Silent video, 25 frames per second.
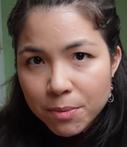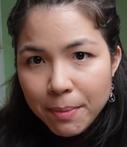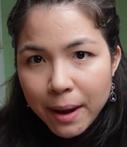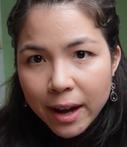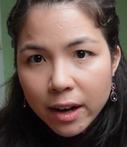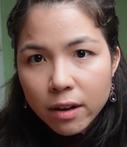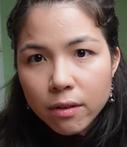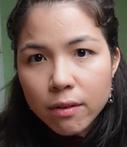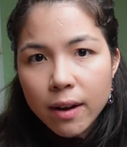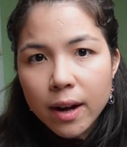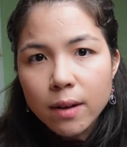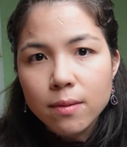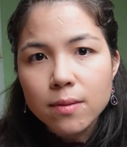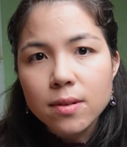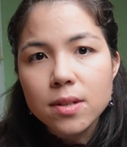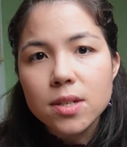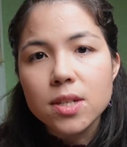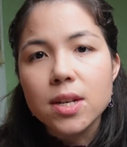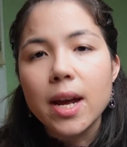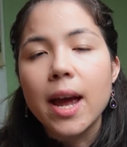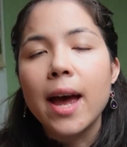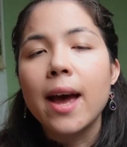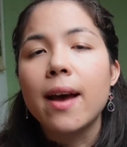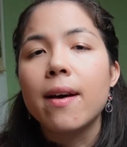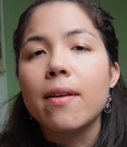background
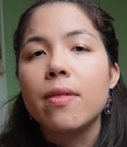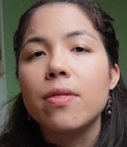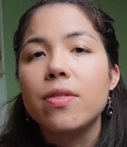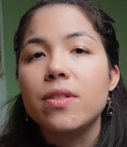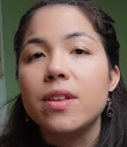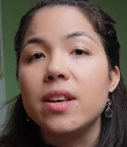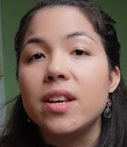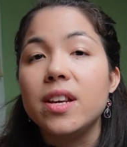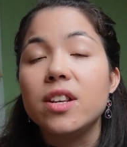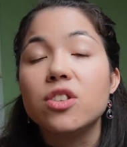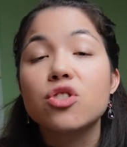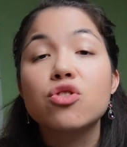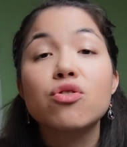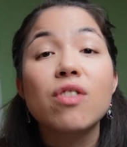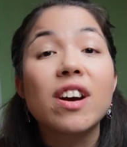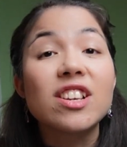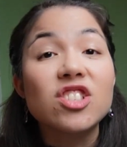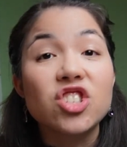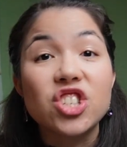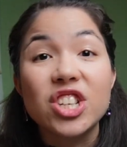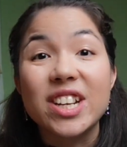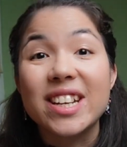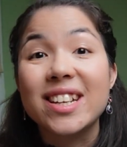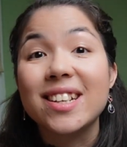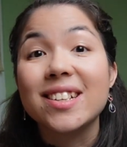and the
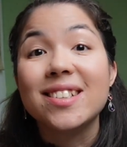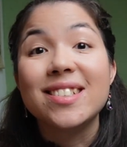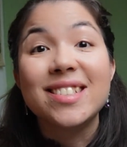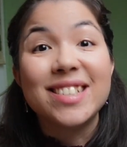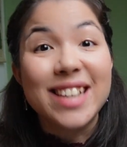tragic